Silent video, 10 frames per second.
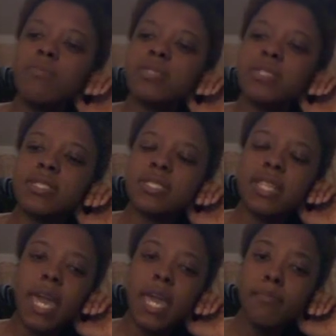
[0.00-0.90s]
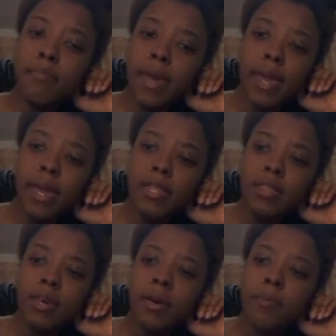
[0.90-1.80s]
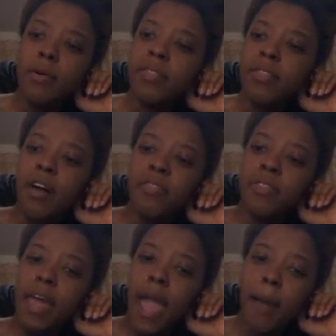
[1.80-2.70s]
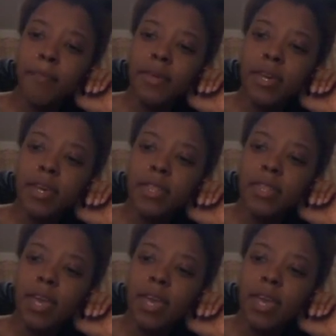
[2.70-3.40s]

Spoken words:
was in the same bed, but nothing happened.